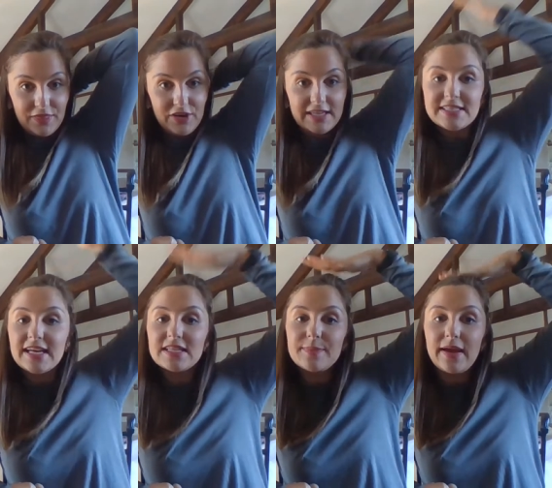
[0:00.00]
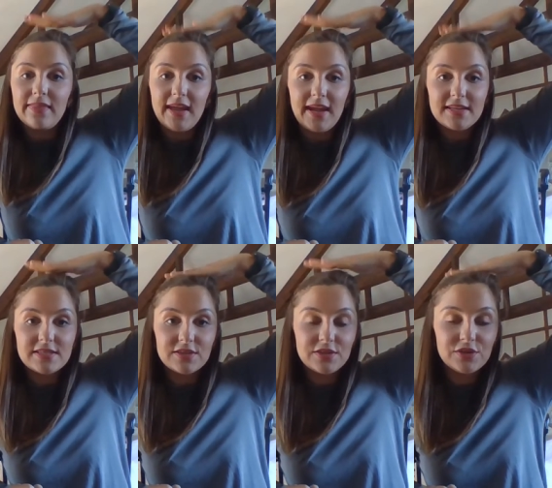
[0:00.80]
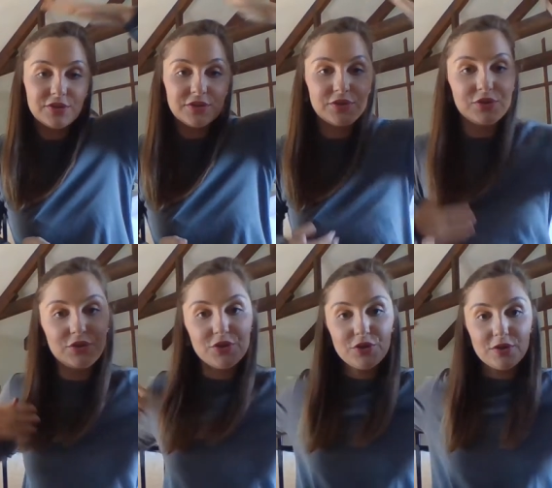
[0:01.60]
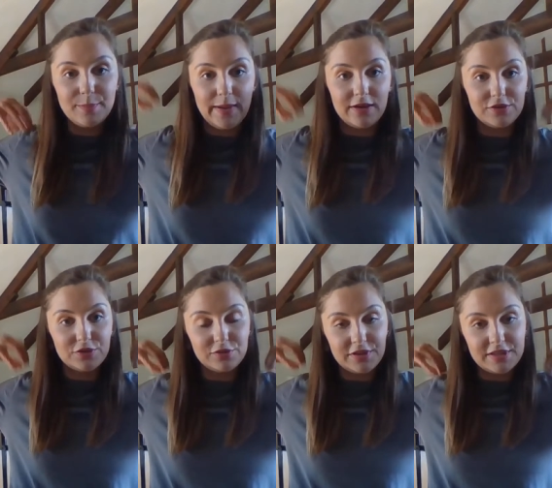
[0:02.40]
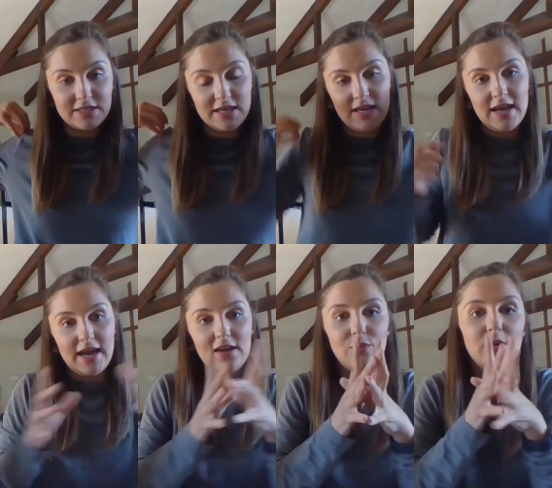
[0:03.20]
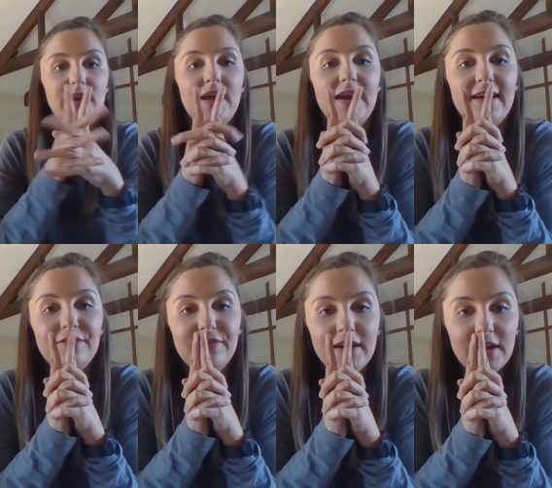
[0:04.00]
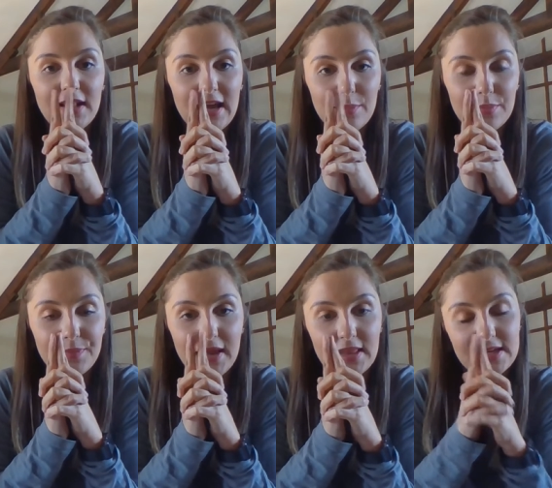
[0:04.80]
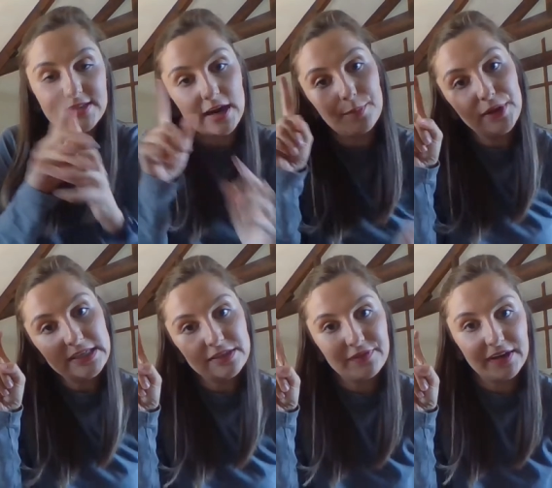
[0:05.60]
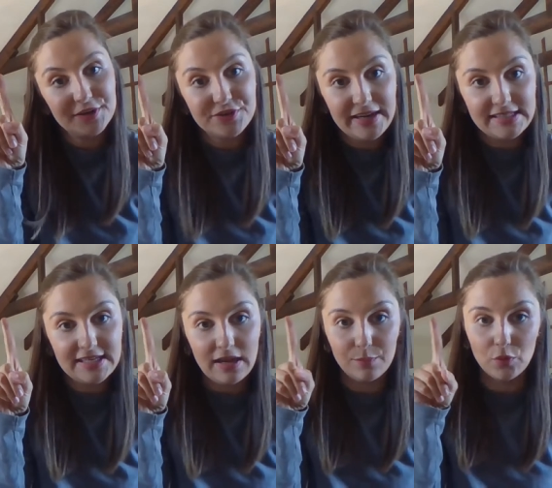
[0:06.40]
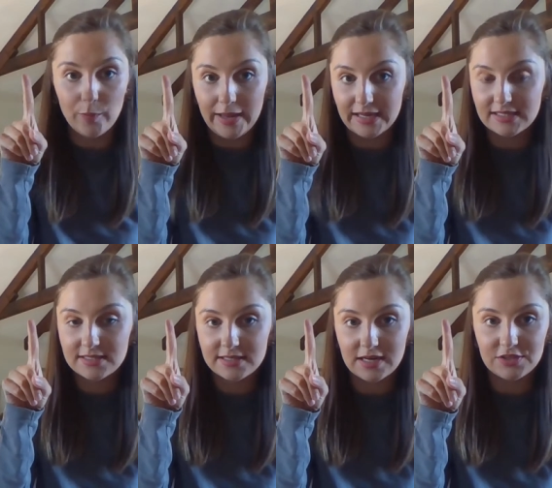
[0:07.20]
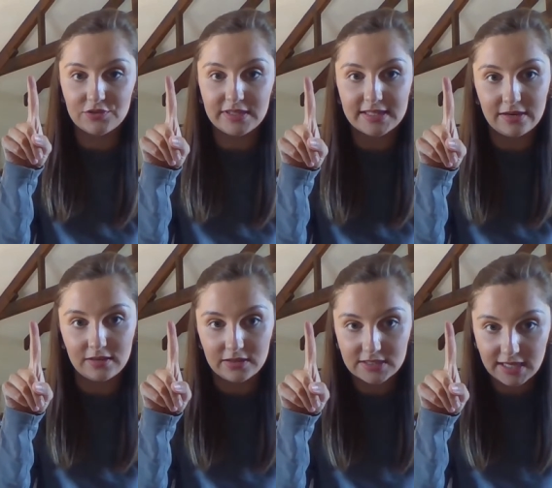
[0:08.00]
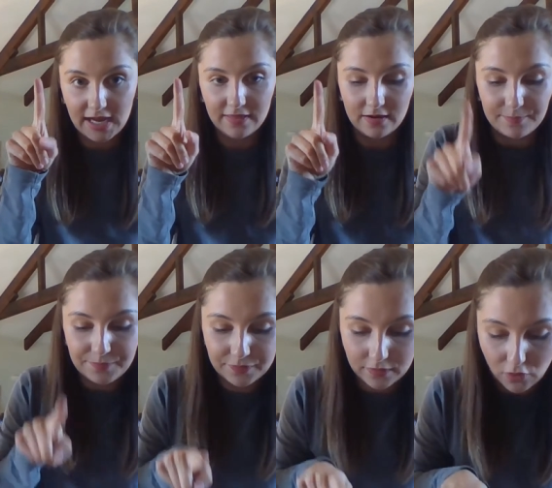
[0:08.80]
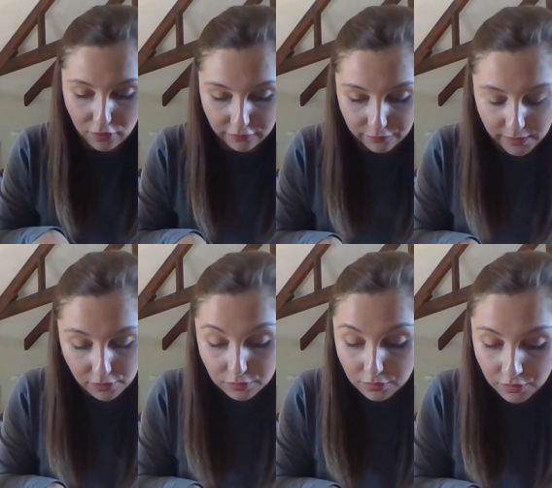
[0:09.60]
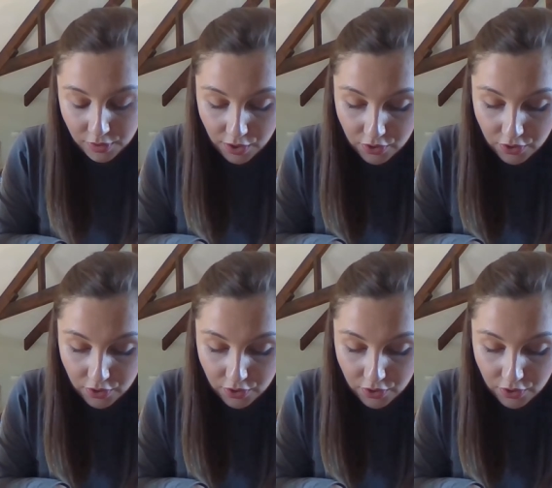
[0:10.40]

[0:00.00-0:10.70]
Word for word: three ticks, pat on the head, two, pat on the shoulders, and one, a finger clap. And let's get our pointing fingers ready and we'll go back to the start to read out loud together. Off we go.